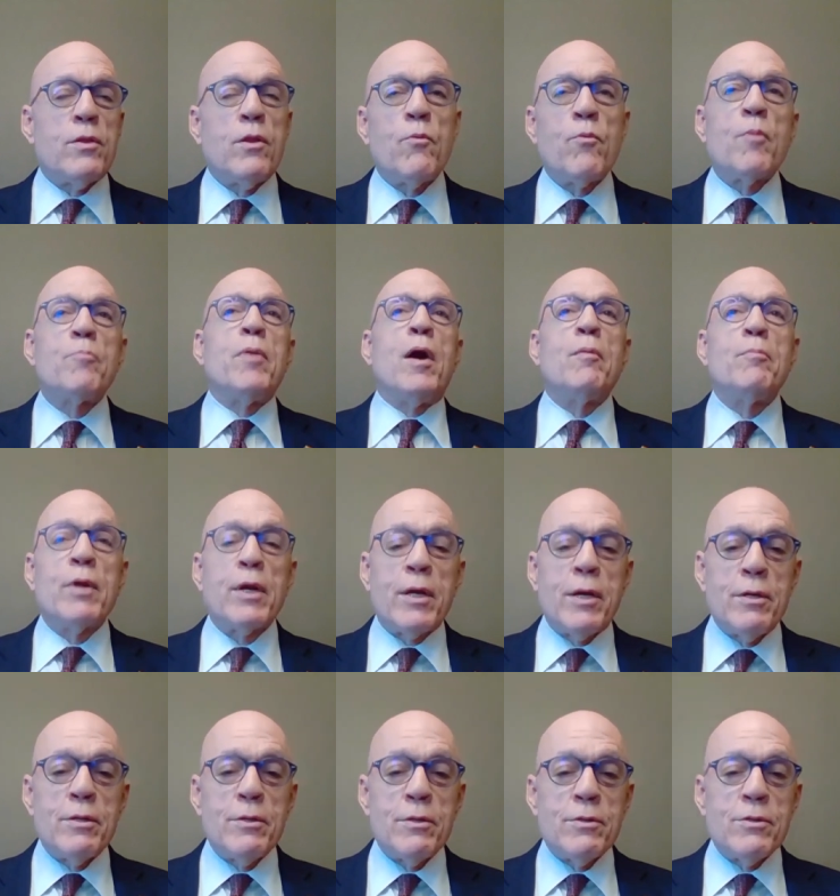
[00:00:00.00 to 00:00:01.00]
that the
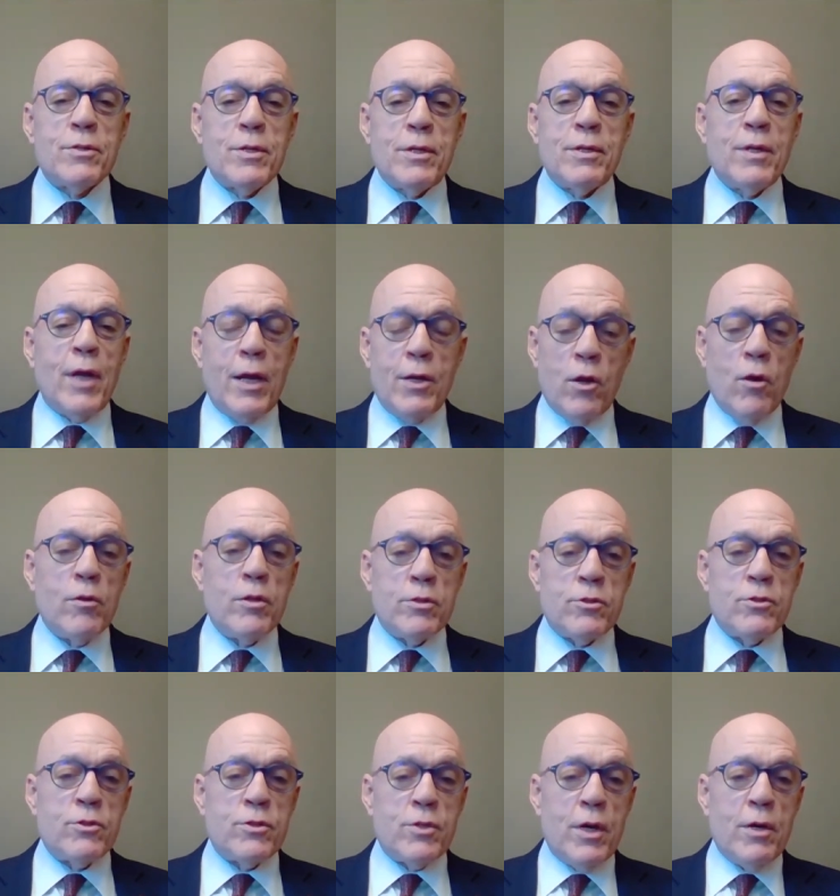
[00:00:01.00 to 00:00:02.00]
Republicans, and I know
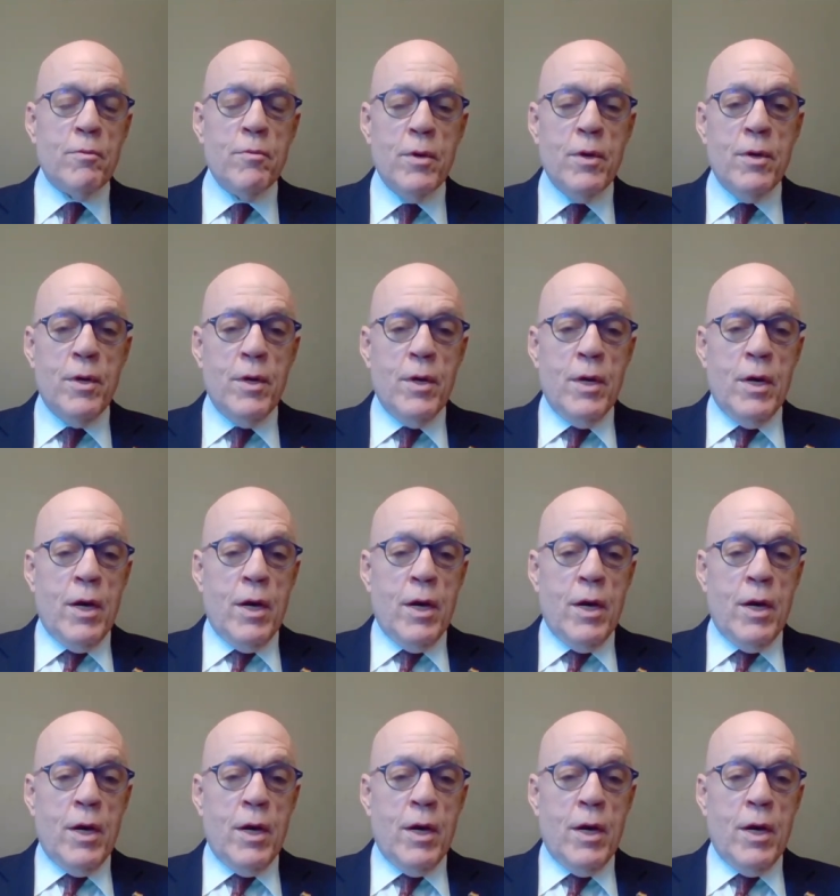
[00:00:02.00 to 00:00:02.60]
this is a